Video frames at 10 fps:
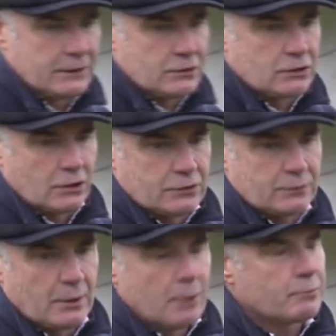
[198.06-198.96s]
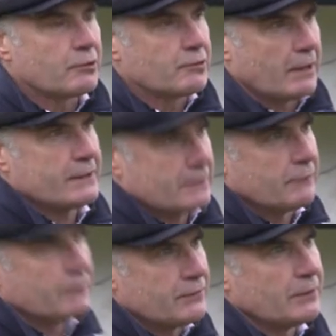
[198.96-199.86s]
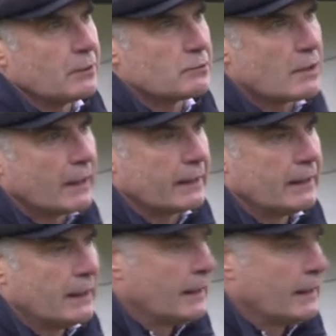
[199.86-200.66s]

he's just progressed every single run